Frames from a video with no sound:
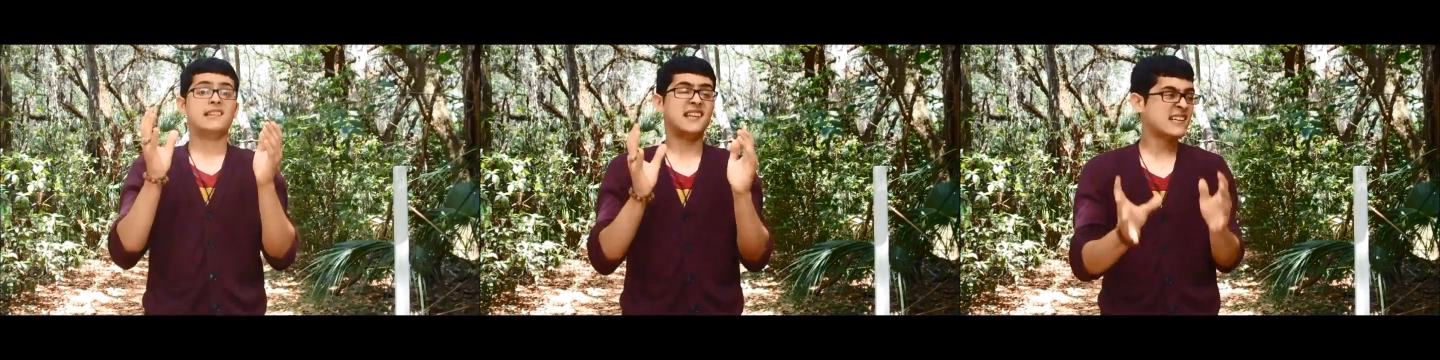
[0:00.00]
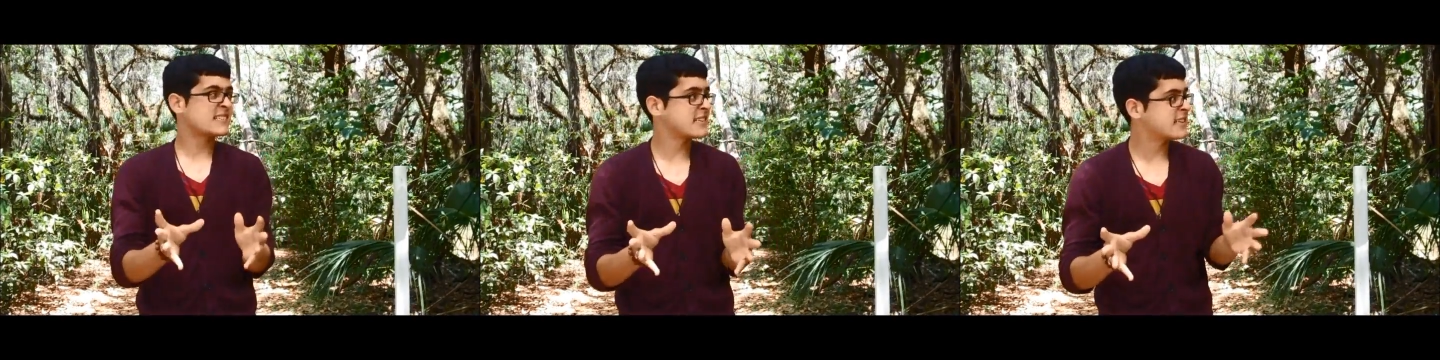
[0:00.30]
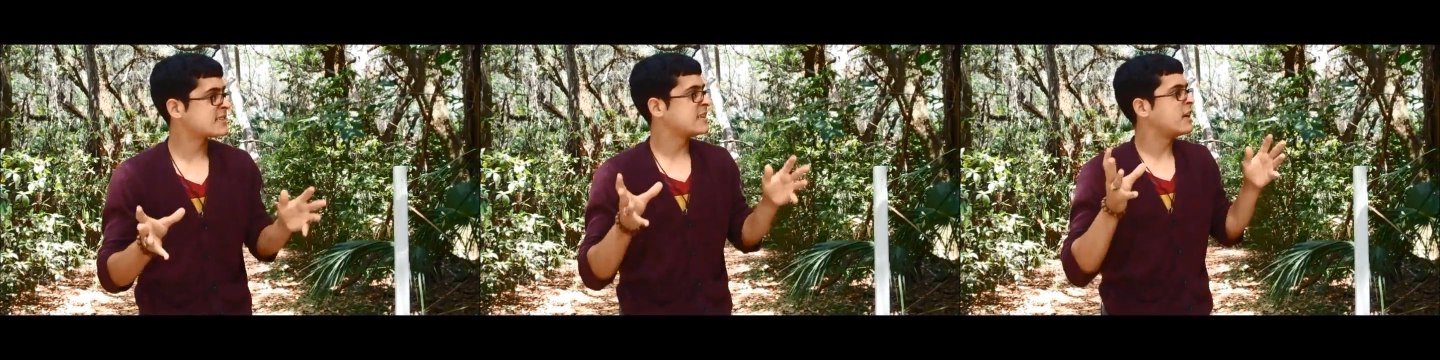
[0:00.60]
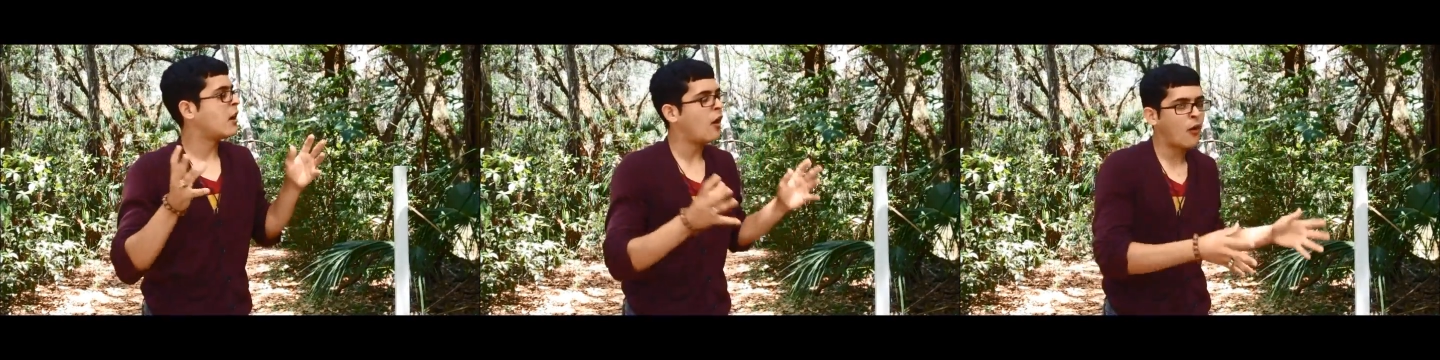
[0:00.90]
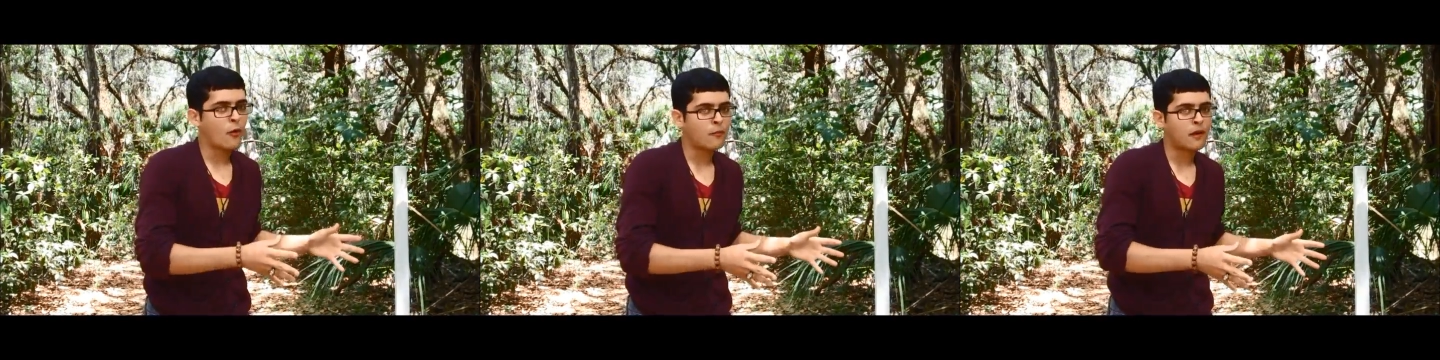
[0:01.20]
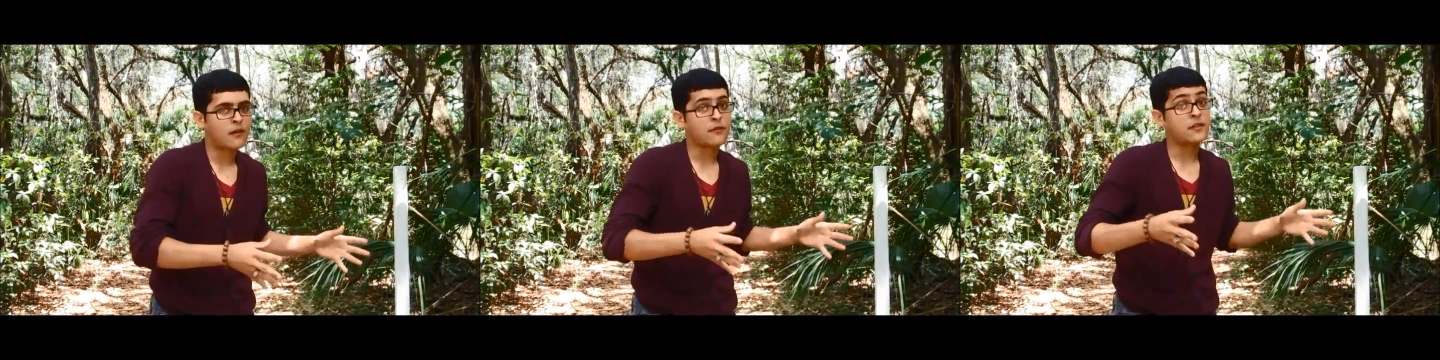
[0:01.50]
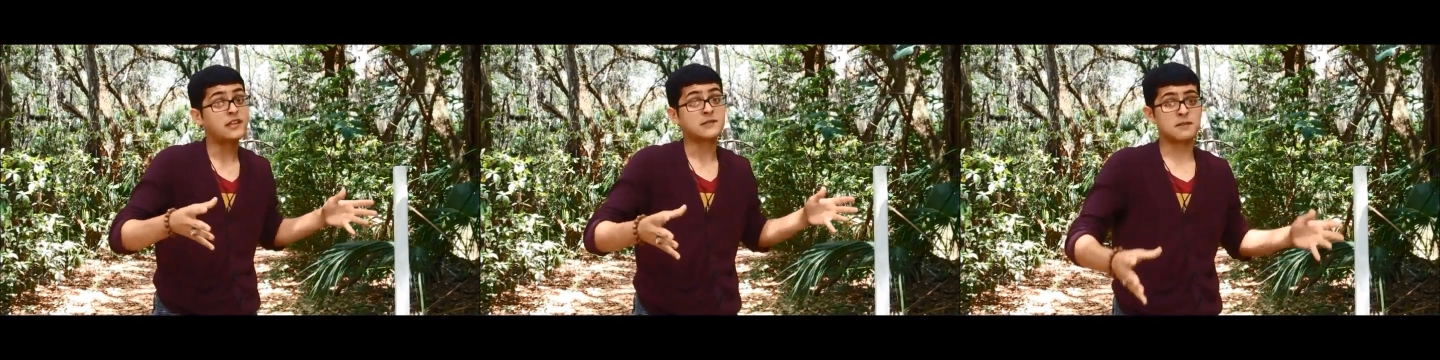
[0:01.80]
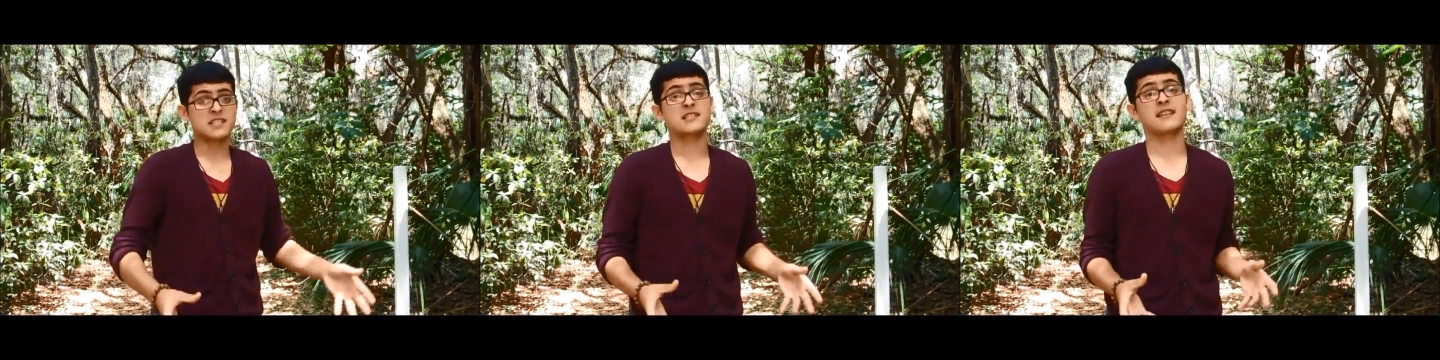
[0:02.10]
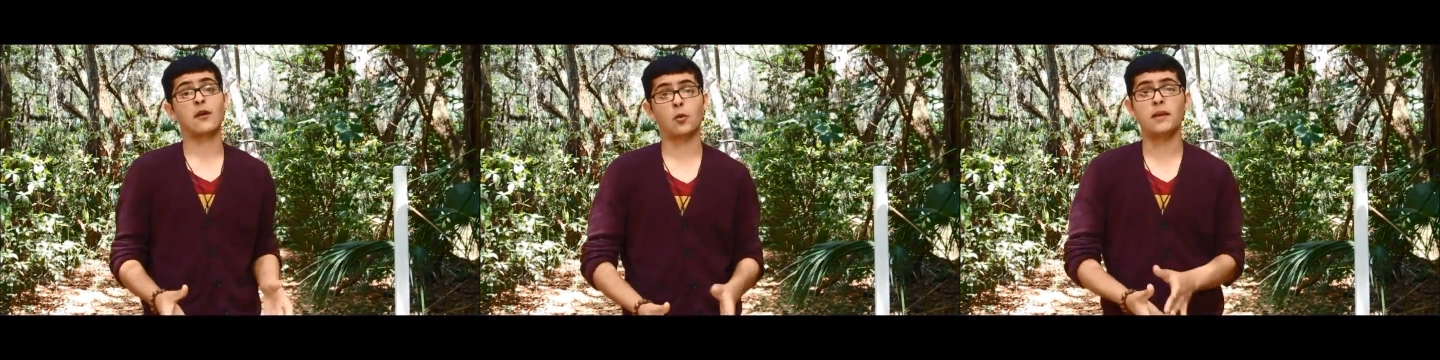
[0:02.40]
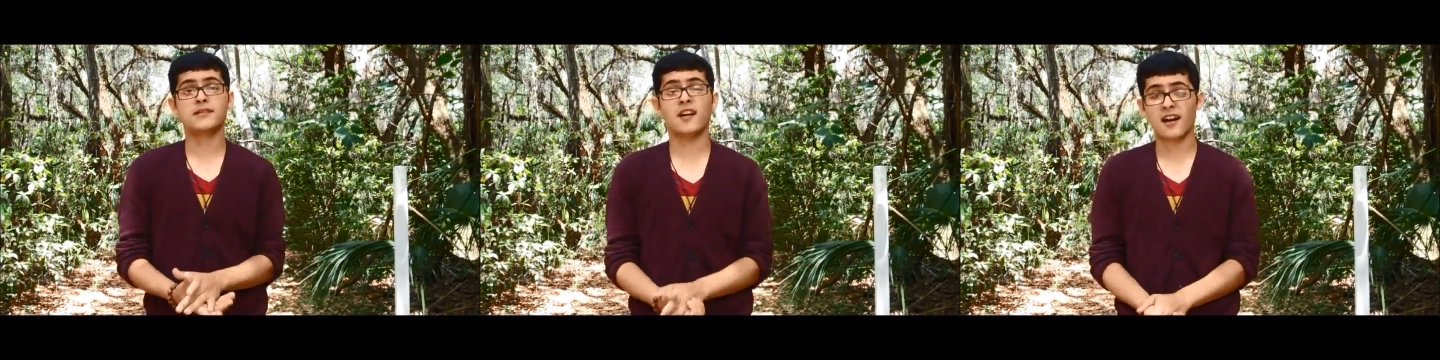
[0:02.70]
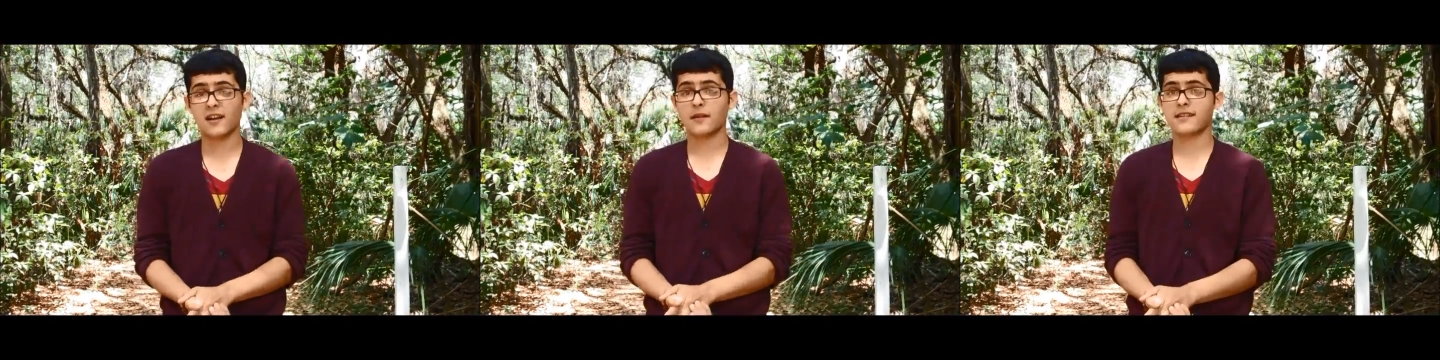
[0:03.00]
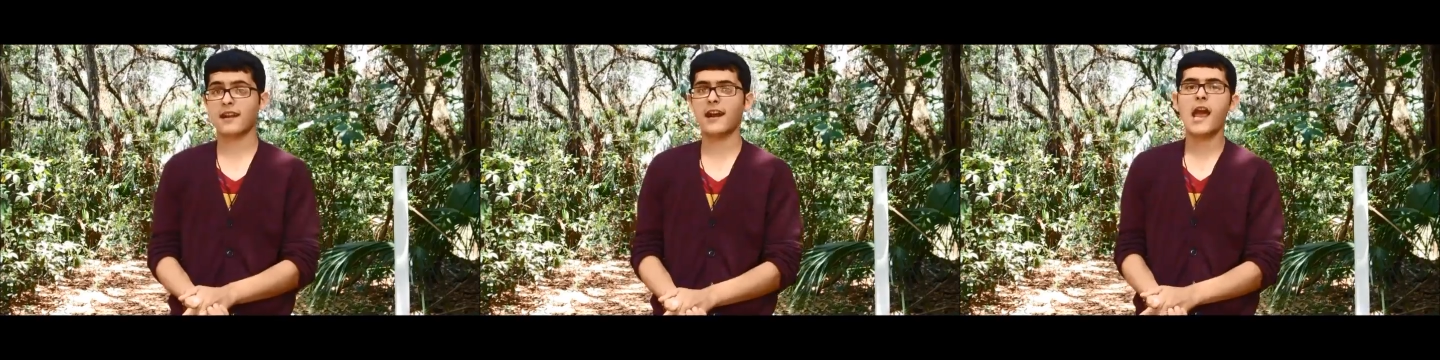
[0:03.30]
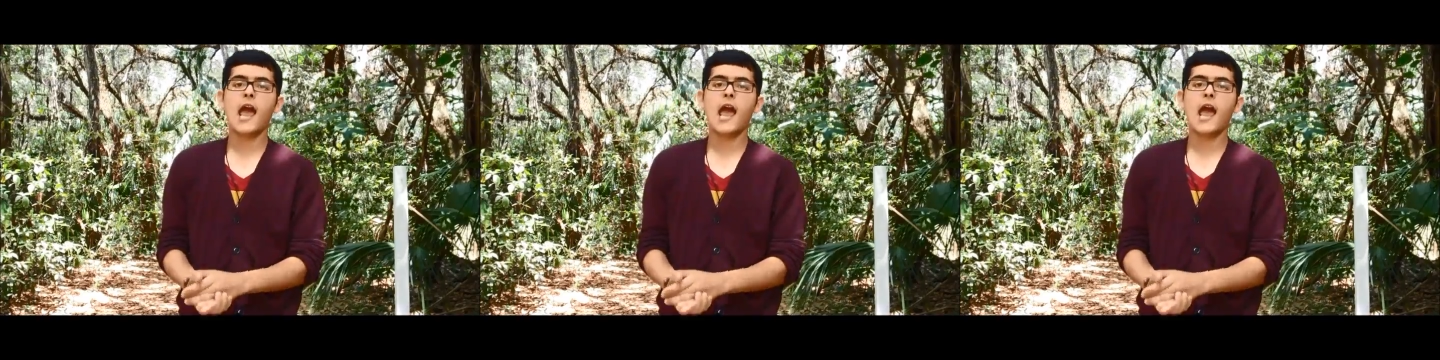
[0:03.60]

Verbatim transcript: This is the home of the species that I will be talking about today,